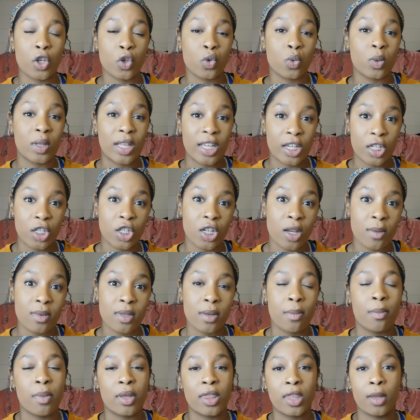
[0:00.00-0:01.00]
those relationships
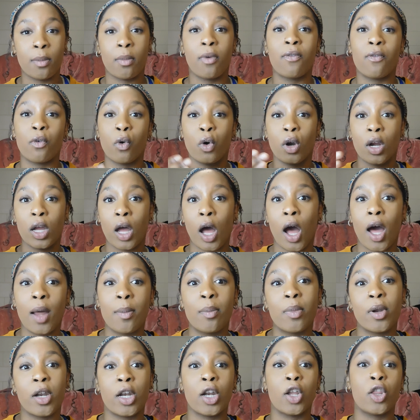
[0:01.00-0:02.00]
and put them before
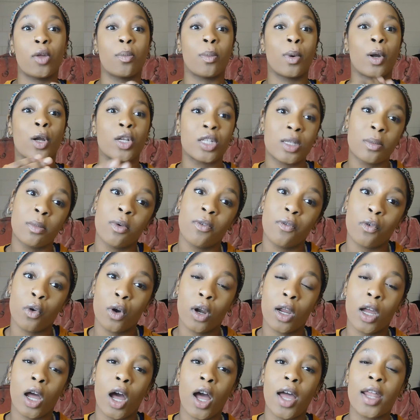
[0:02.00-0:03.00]
God, put another person
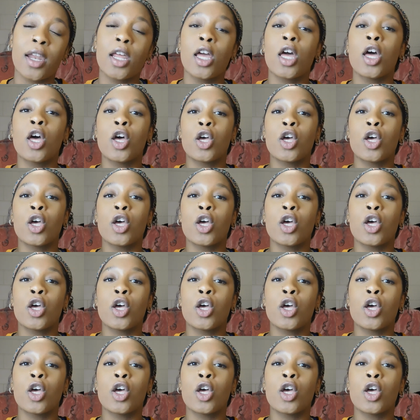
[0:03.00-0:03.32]
before God.